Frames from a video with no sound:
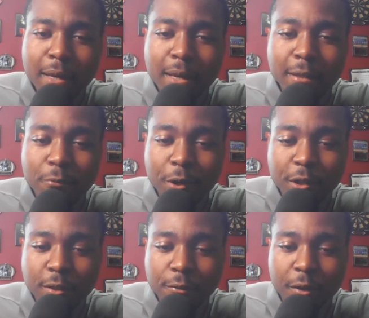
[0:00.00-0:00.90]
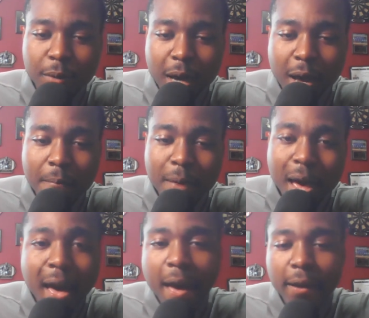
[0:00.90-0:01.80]
He's where he's screaming, "I'm
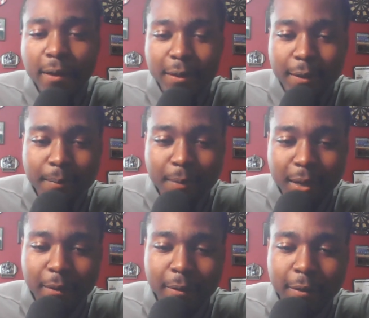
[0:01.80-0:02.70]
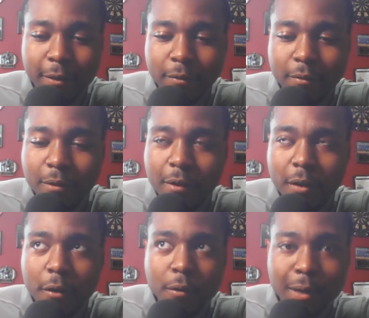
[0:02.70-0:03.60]
back." And I'm like, you know,
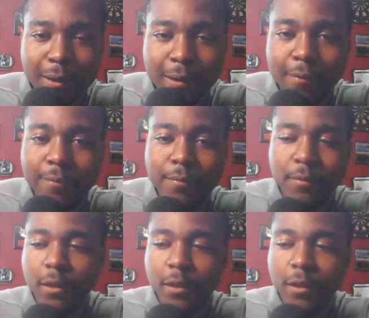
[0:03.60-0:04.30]
okay, Cam.